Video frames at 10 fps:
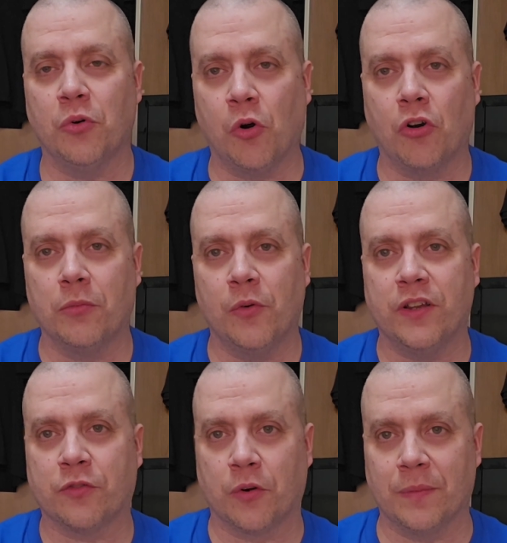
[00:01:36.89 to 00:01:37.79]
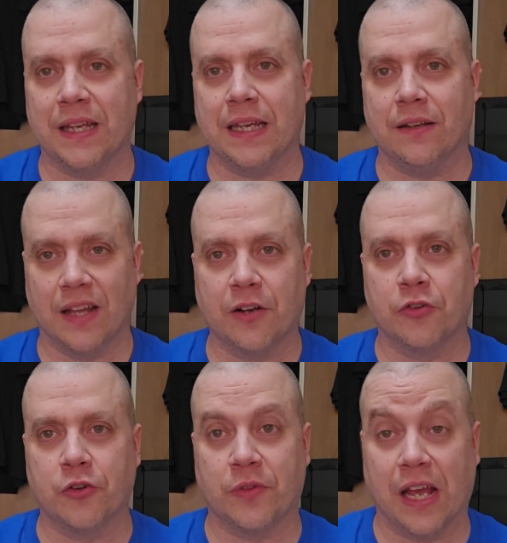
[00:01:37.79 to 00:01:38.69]
horror movies from the later
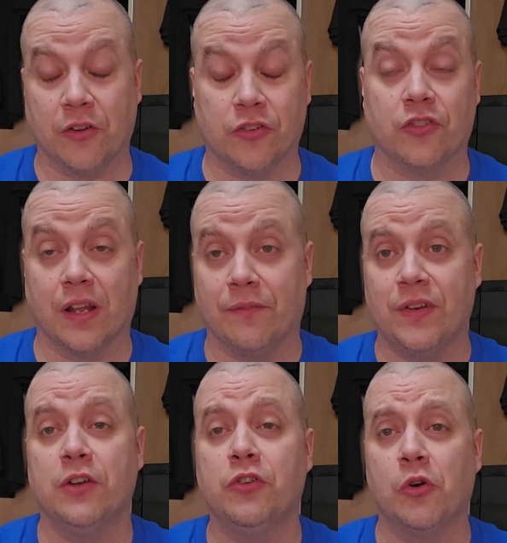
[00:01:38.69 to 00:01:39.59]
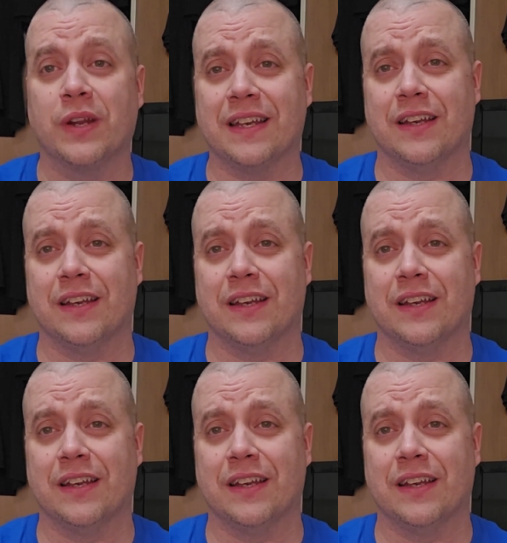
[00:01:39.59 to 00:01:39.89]
2000s that I feel don't get